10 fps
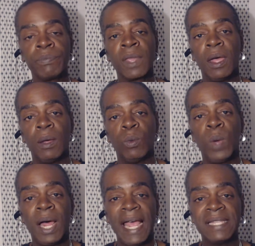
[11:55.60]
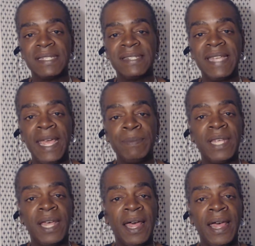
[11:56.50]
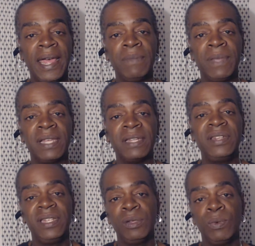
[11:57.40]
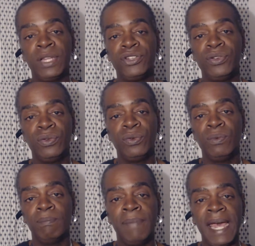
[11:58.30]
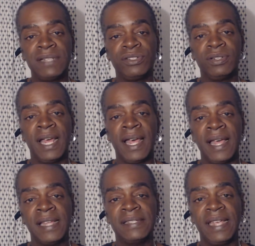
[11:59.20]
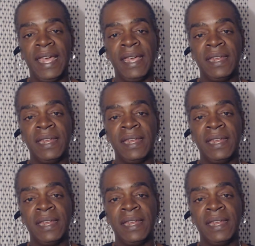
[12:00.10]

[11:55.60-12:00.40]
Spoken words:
and while at the same time continuing to bastardize and